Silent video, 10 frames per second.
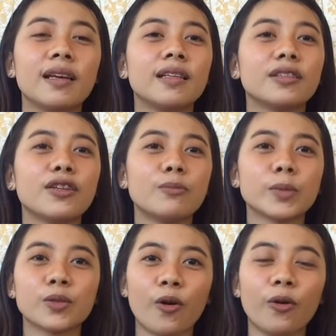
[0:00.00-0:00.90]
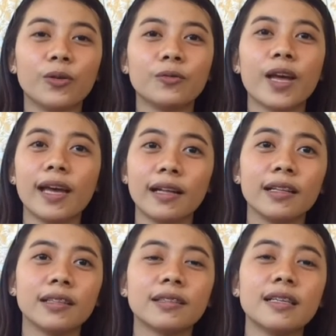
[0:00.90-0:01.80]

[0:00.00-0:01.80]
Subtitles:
in terms of health,